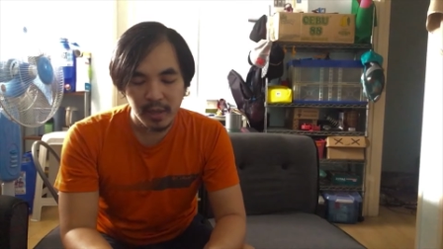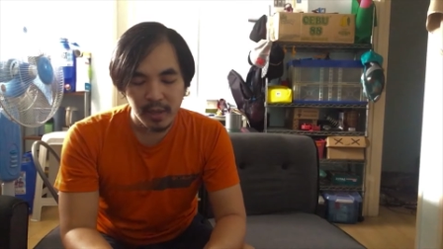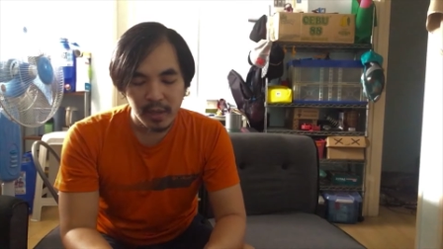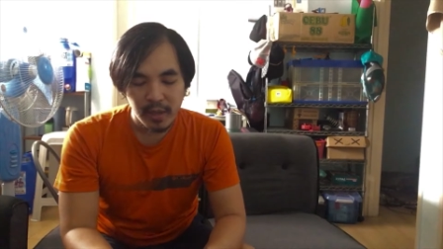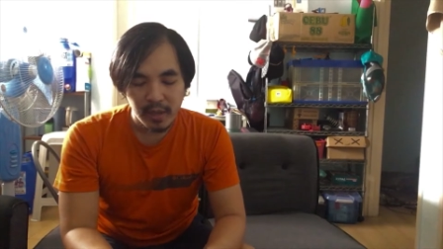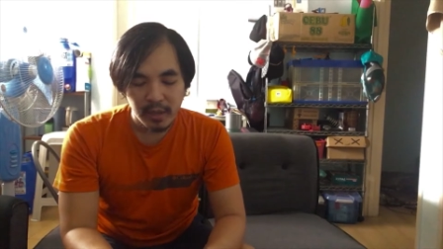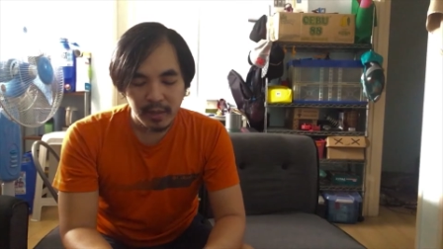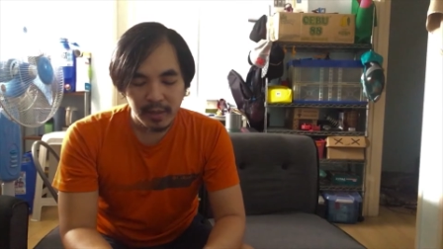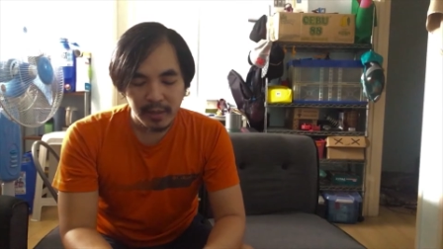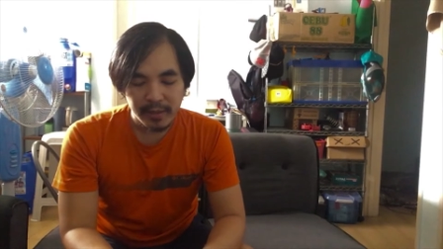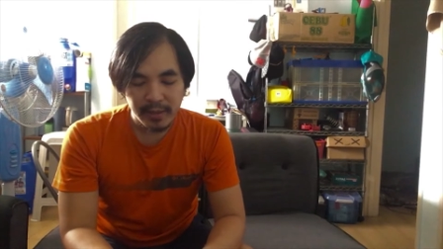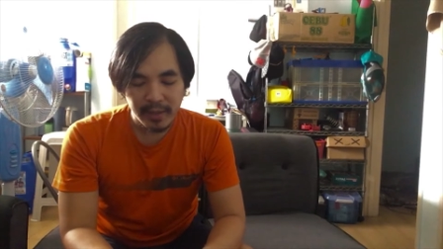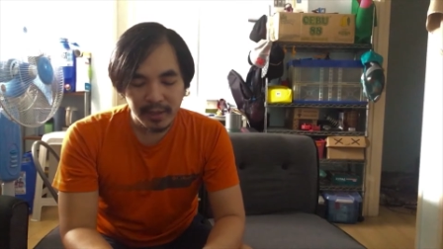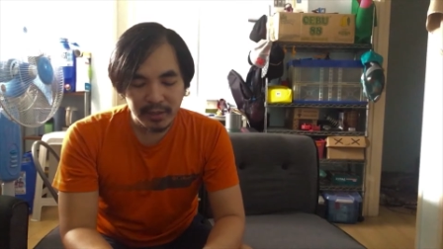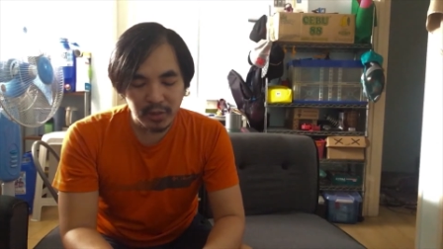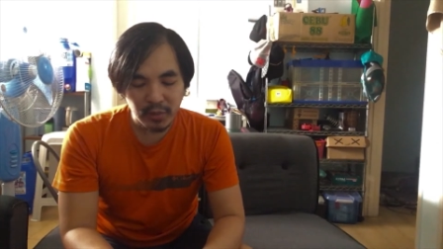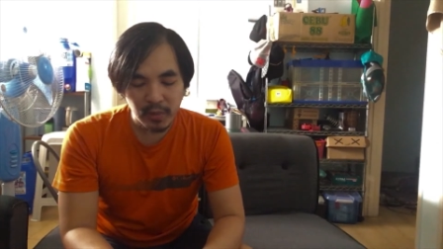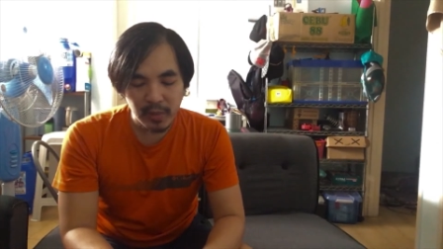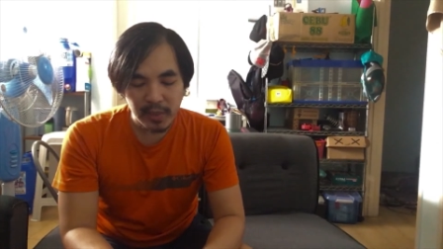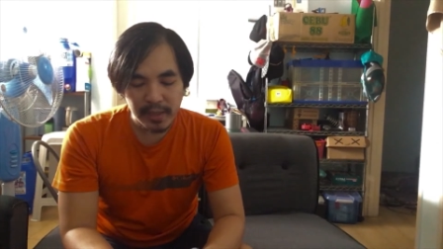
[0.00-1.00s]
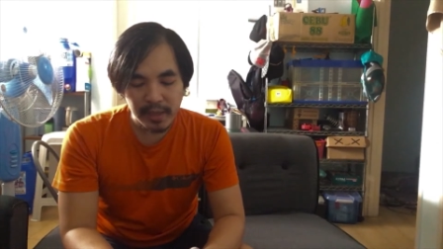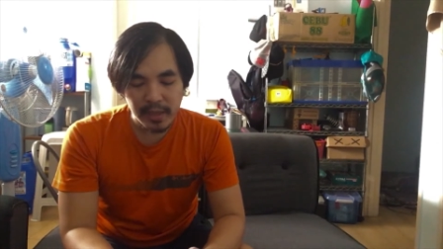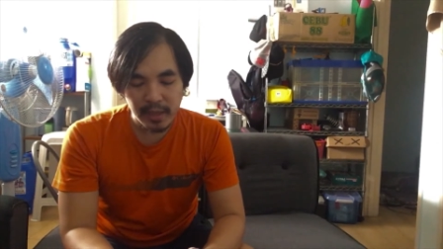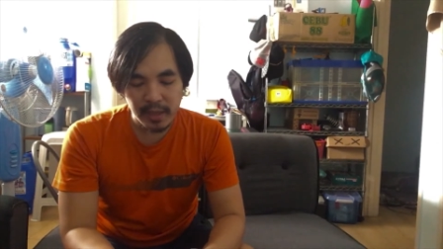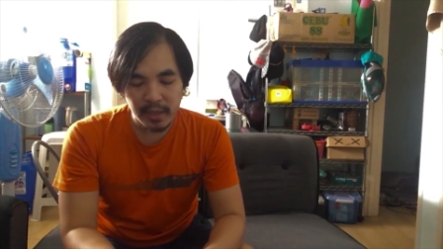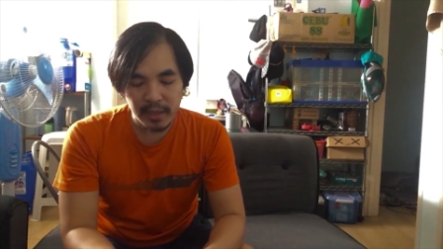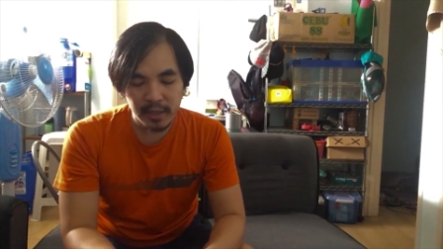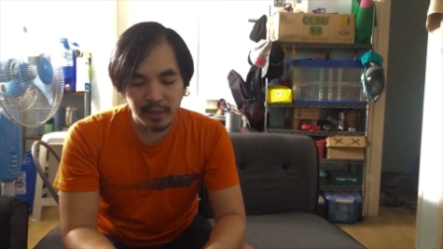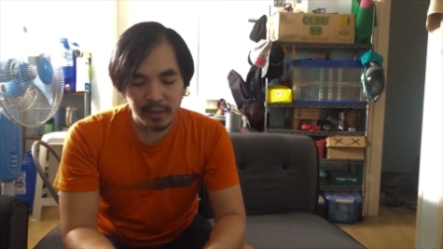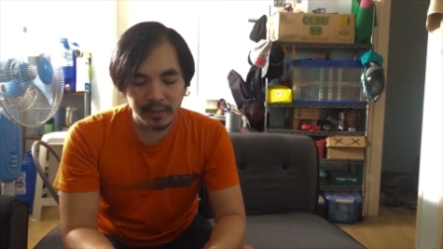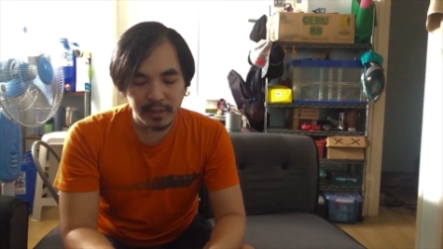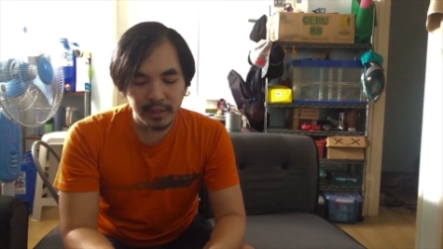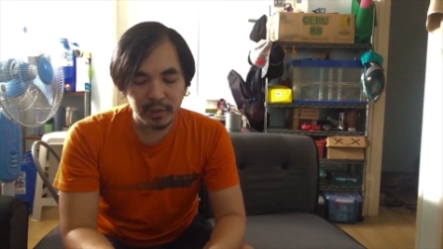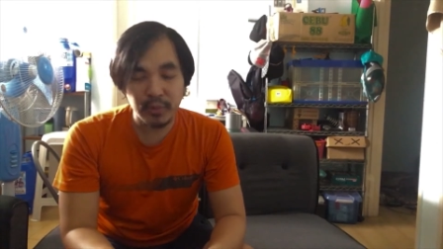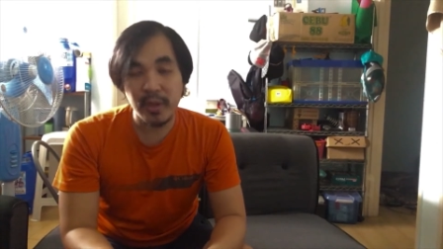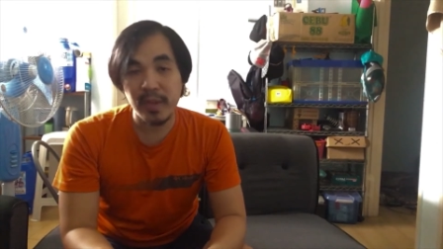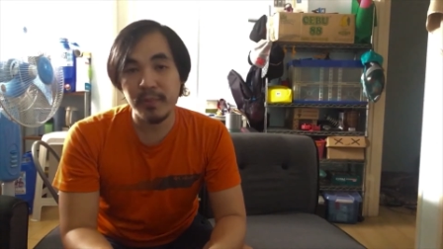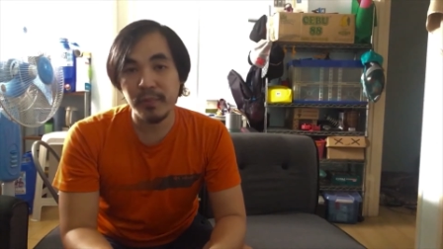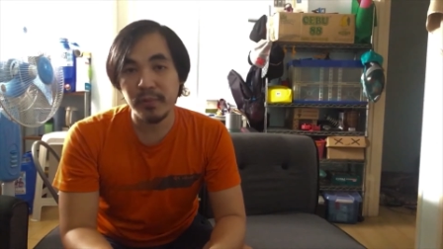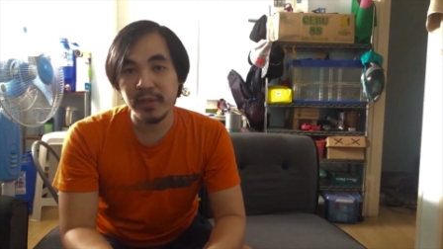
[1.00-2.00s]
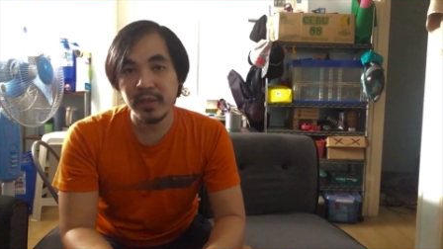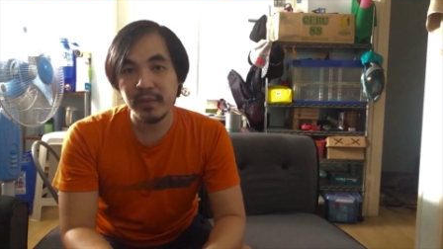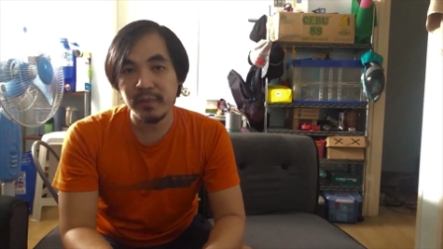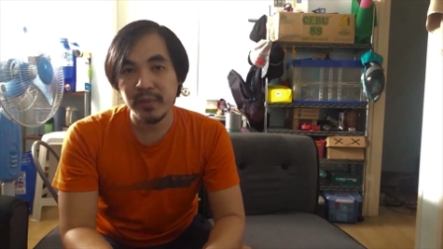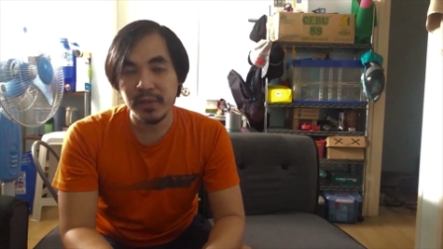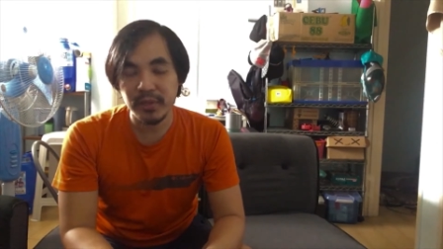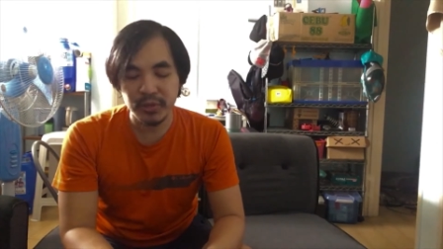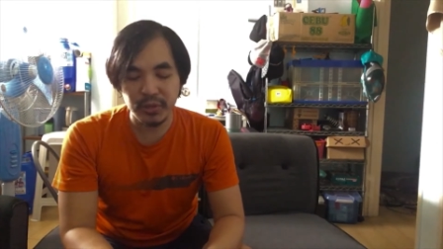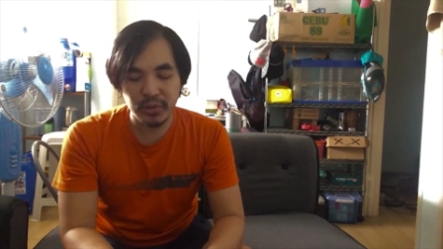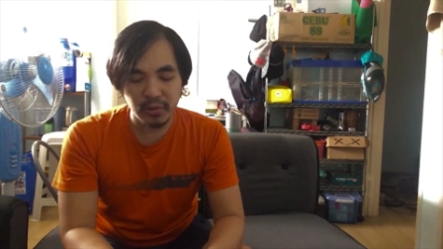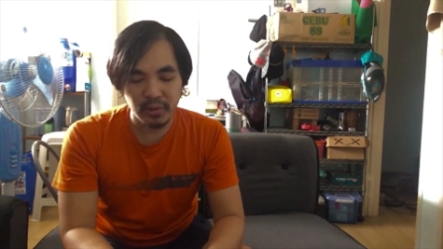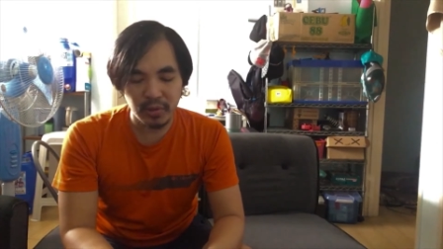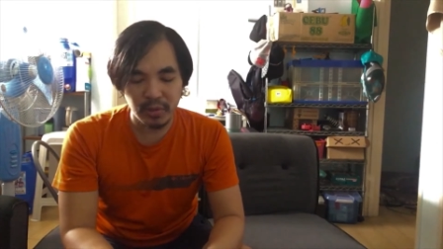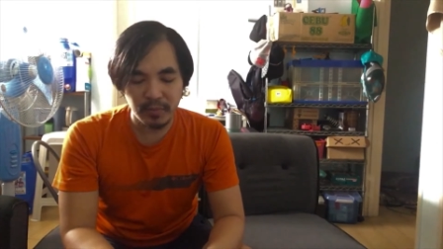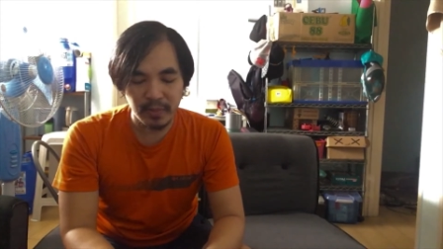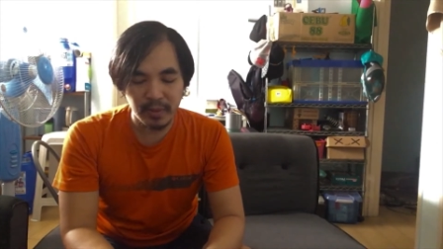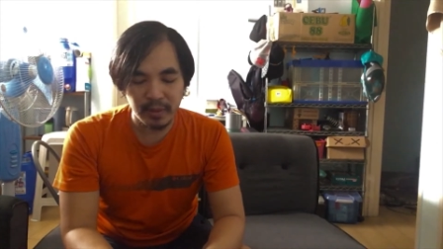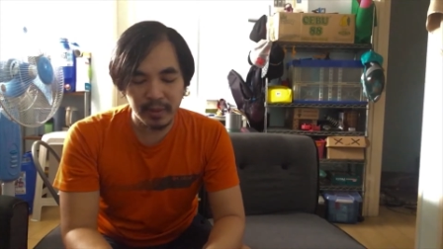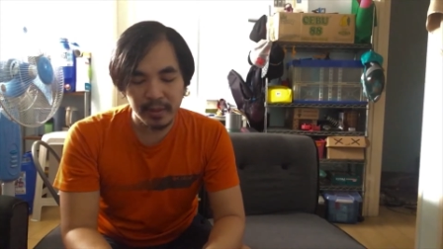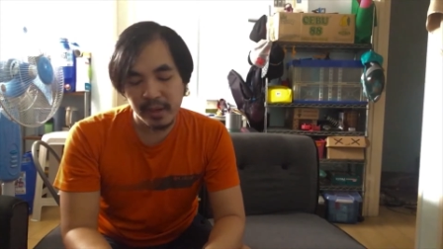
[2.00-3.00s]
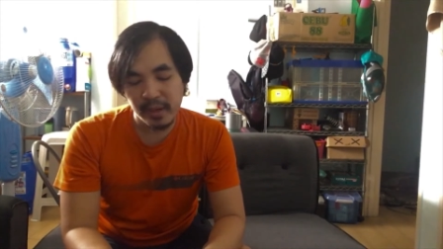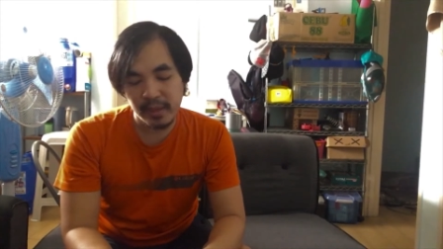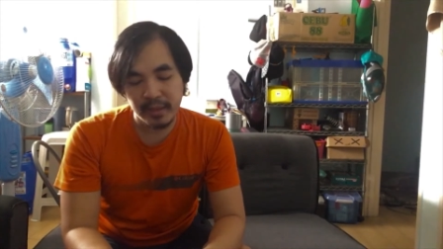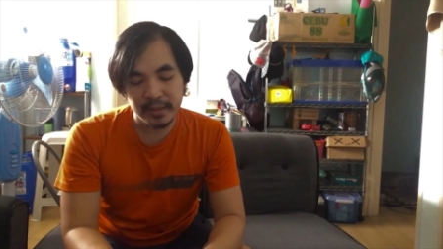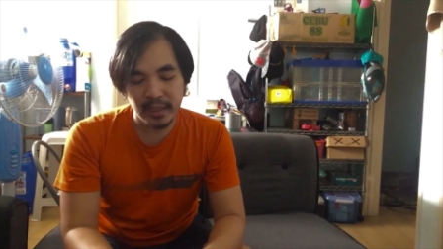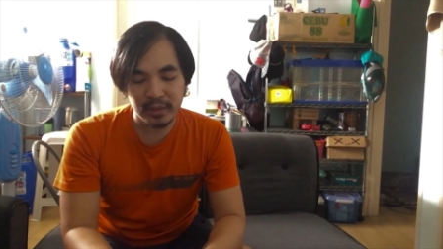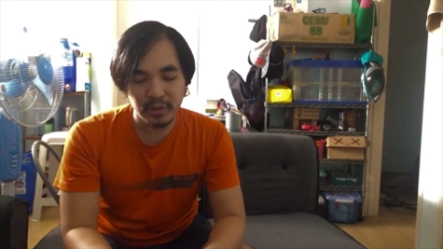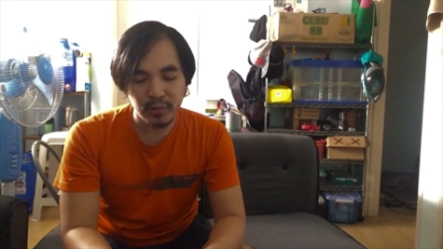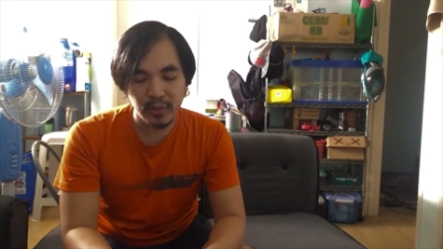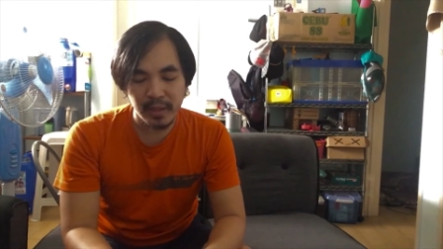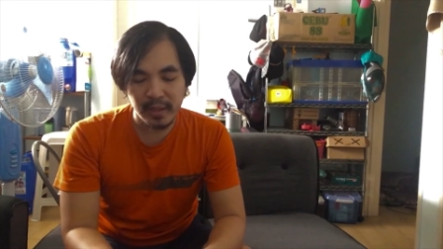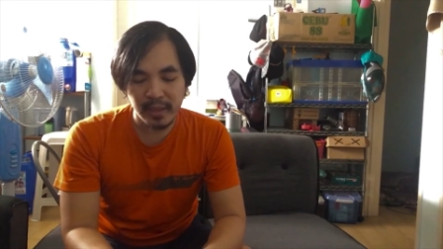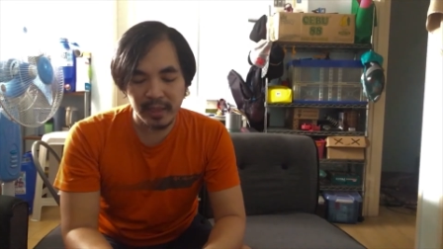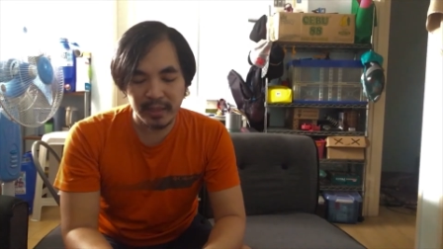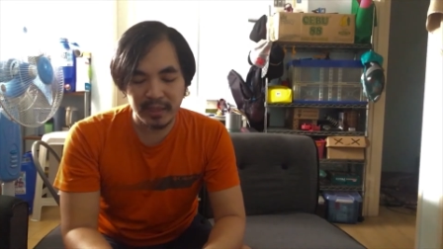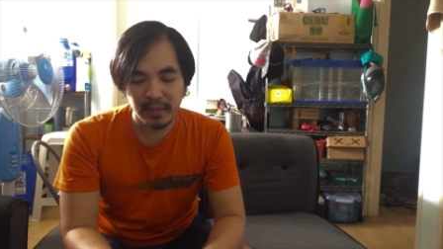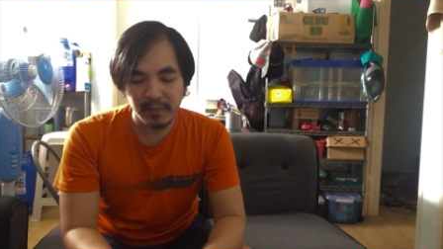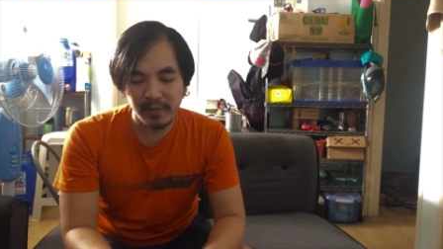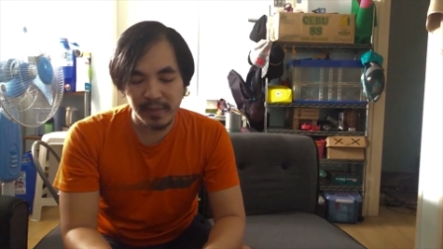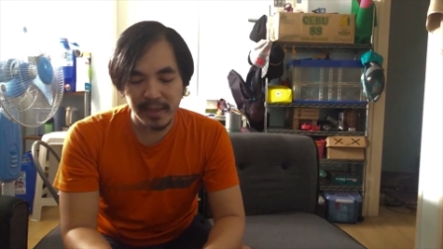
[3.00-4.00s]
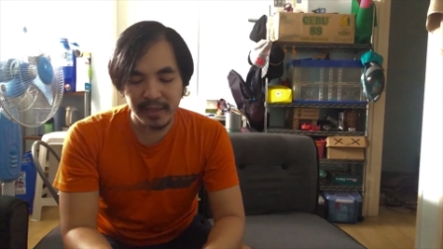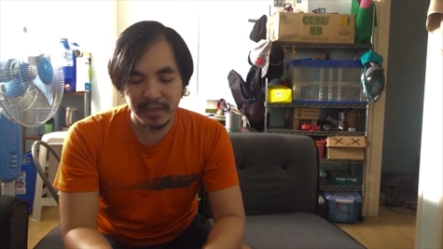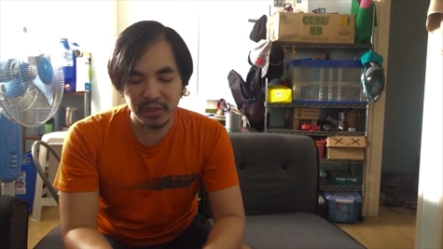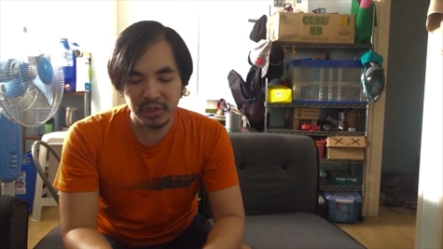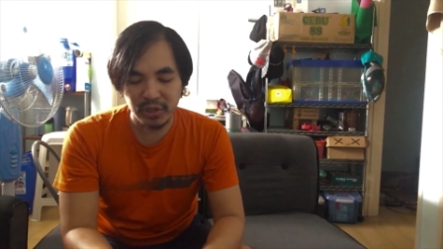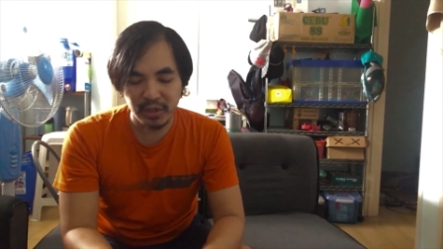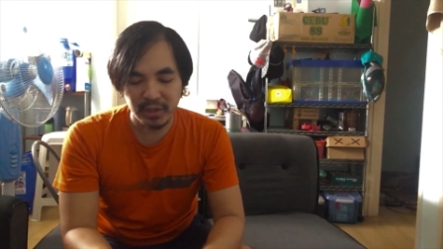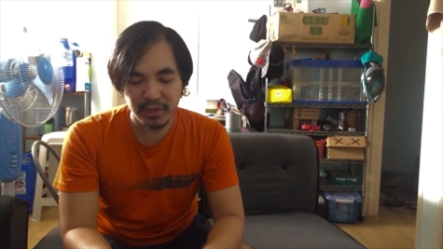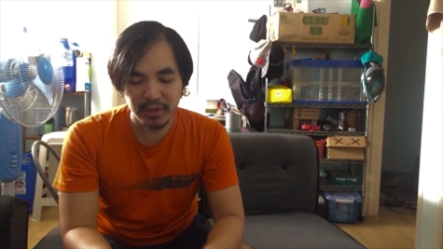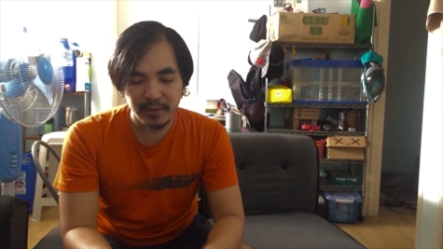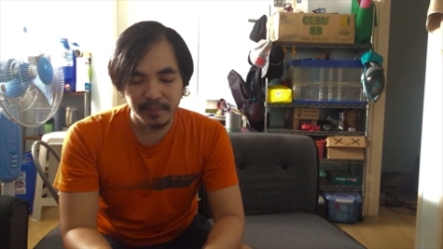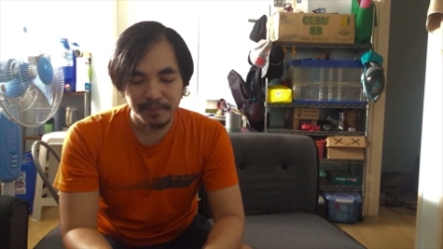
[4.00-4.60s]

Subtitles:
and that's why I put them in the store, and that's why I get some extras.